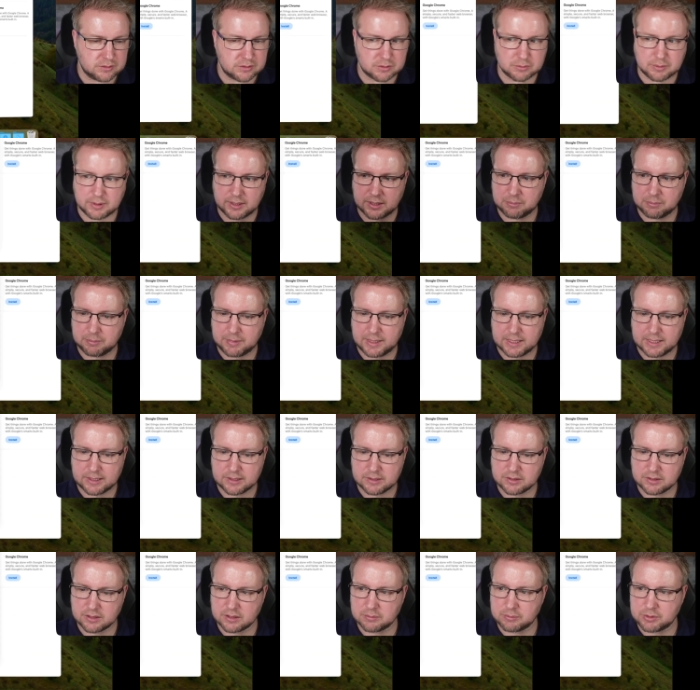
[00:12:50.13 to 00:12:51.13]
we head back
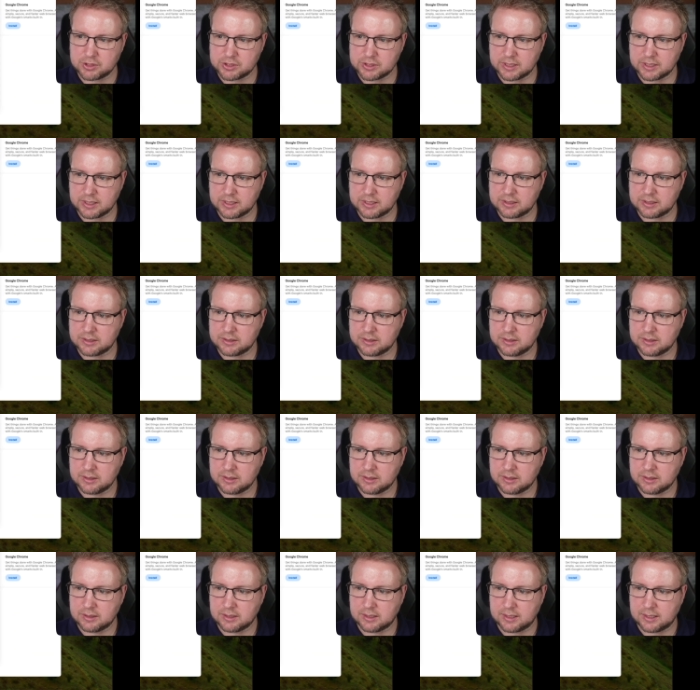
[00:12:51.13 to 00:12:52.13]
to the machine.
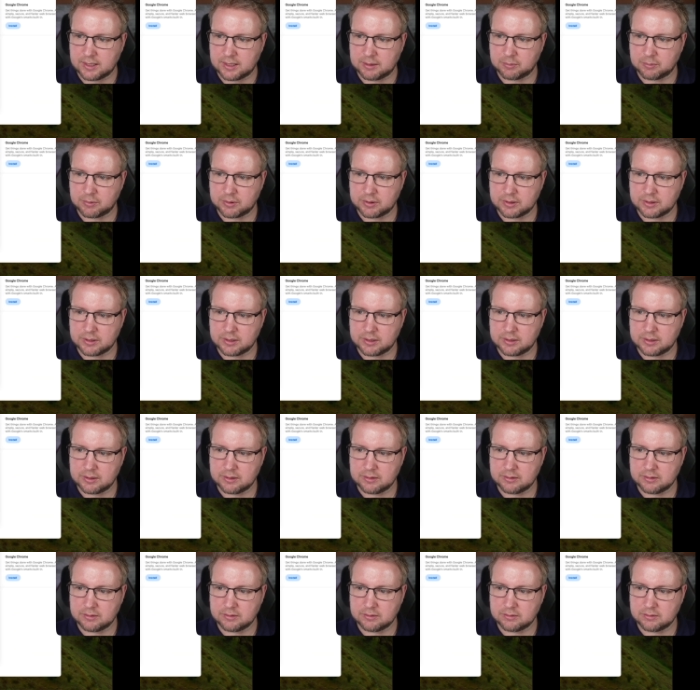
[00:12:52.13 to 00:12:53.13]
I'm going to
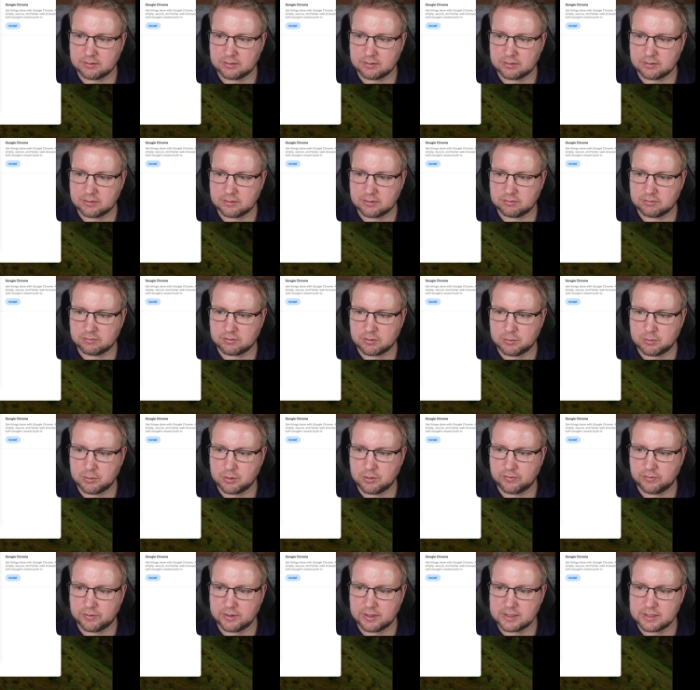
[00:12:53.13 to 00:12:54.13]
remove
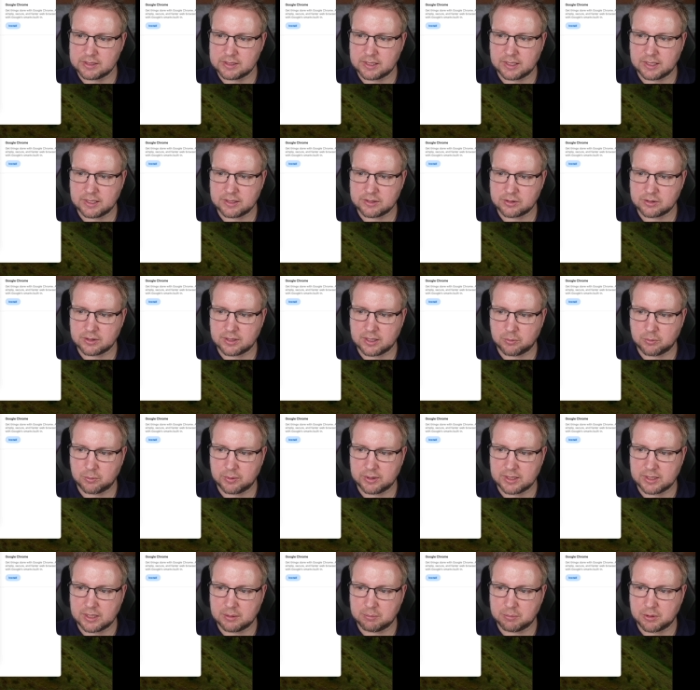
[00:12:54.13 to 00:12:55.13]
these here so that when
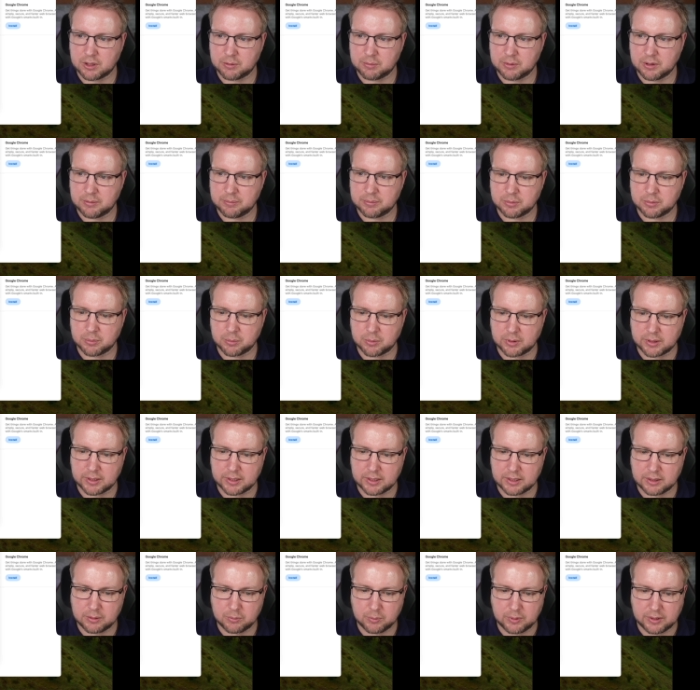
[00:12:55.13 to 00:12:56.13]
they pop up we,
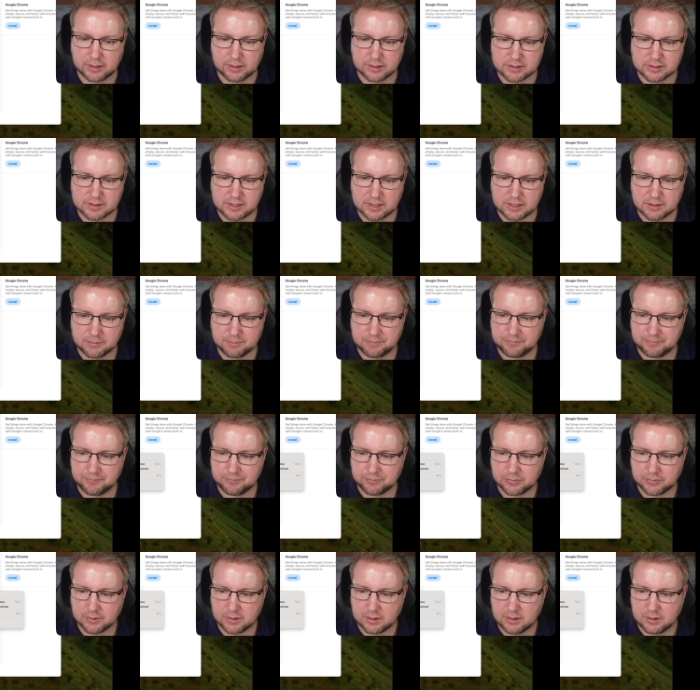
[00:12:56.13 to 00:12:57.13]
we can see them.
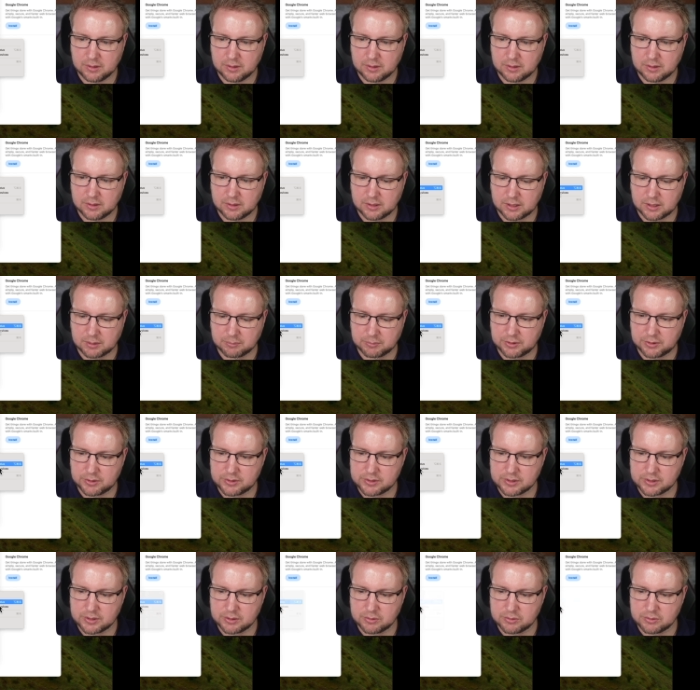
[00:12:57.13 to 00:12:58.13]
I'm going to
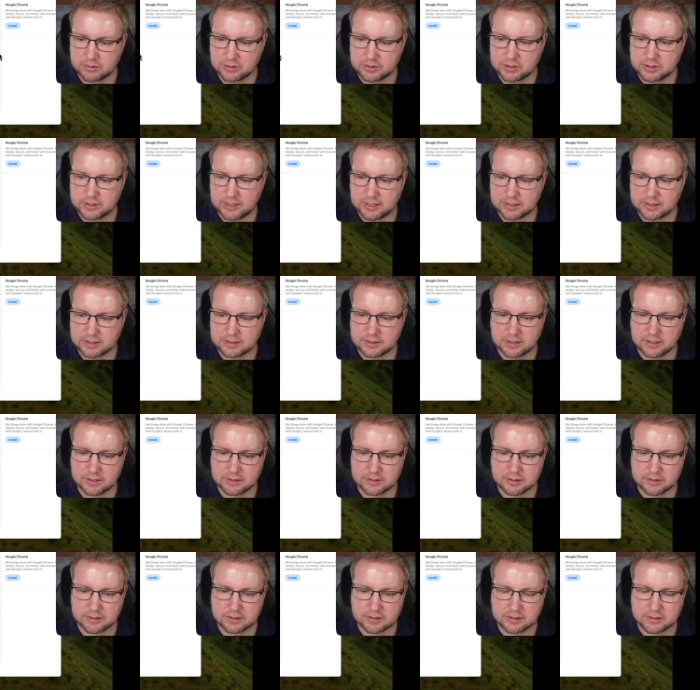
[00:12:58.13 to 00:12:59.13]
choose check
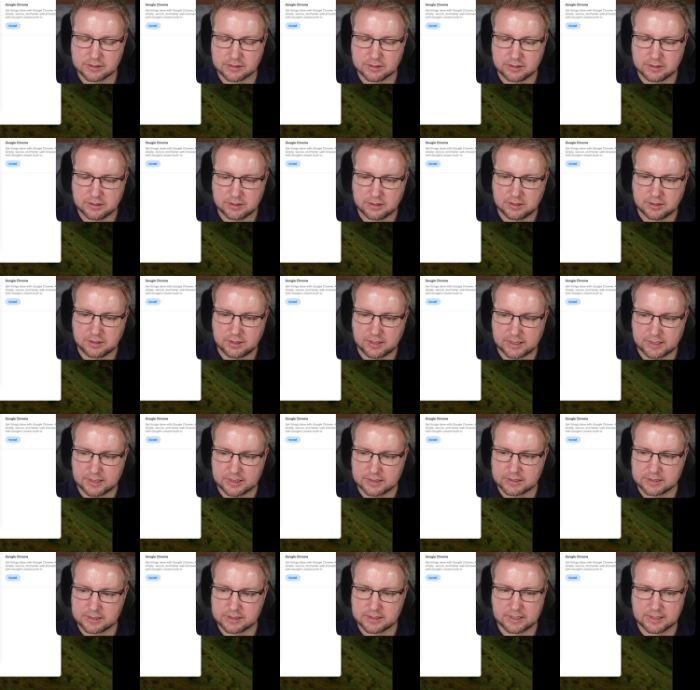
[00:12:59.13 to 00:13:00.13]
status and
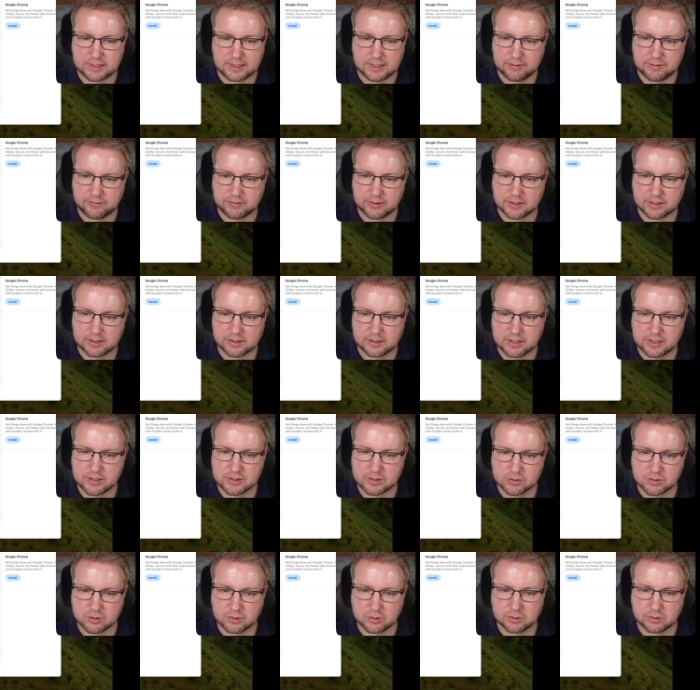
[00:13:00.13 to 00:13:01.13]
see if it can
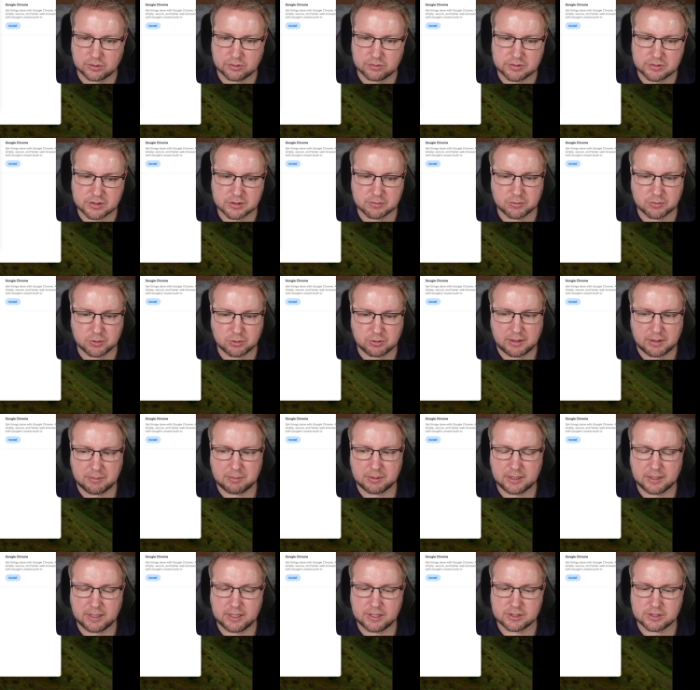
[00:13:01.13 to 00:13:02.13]
install some more
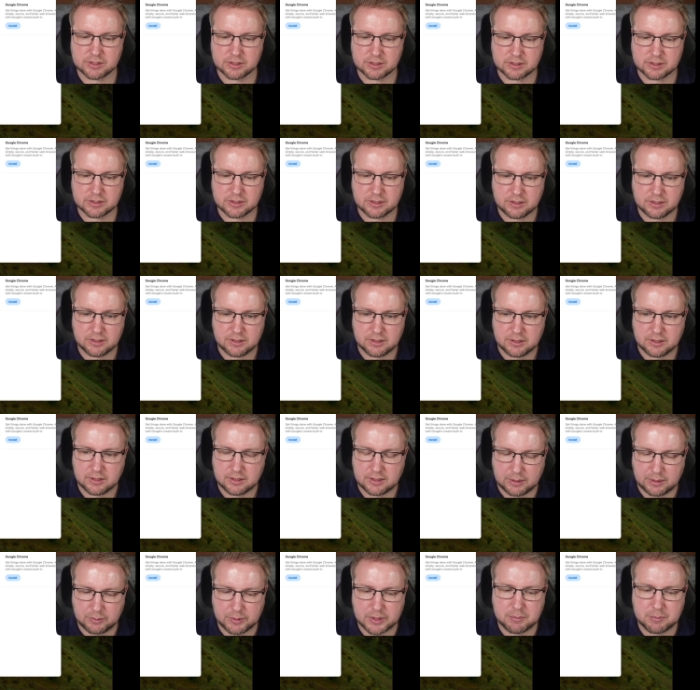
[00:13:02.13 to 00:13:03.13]
applications. Now
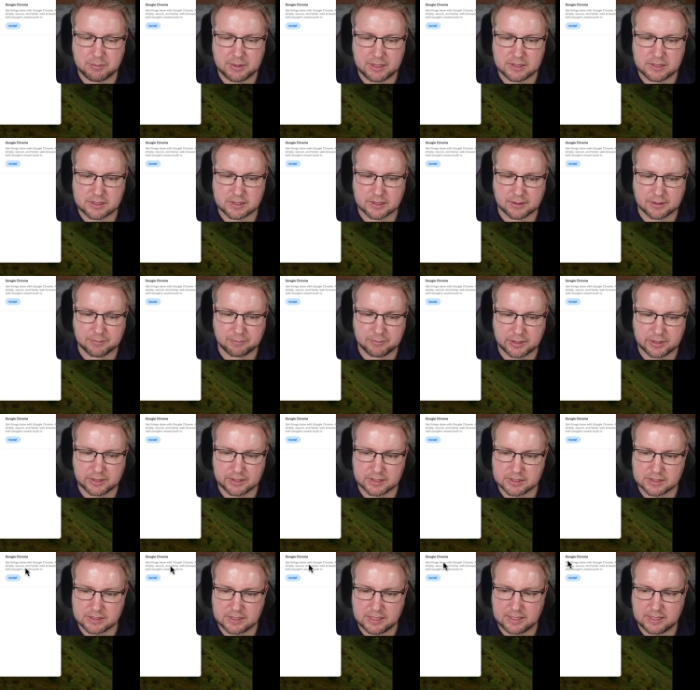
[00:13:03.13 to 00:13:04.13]
in the meantime you can
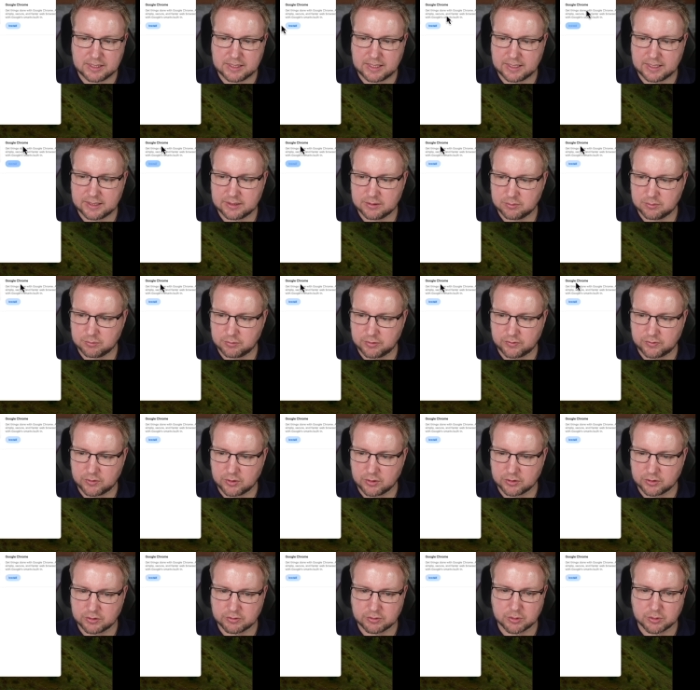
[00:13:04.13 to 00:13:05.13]
see that we've got
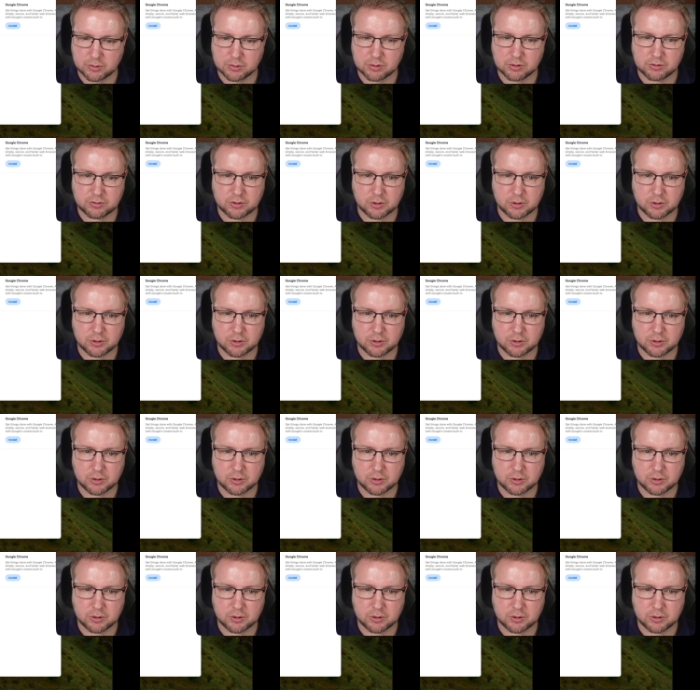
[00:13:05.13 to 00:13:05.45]
Google Chrome